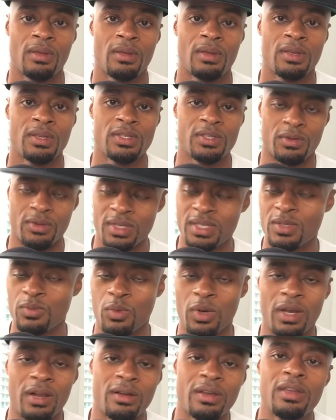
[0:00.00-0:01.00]
So this is
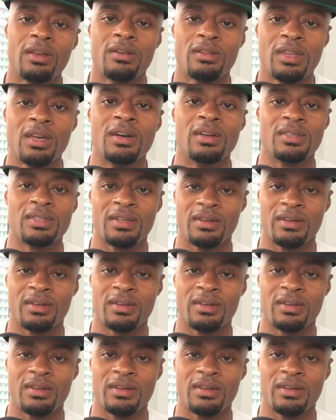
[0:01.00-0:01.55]
what a leader does.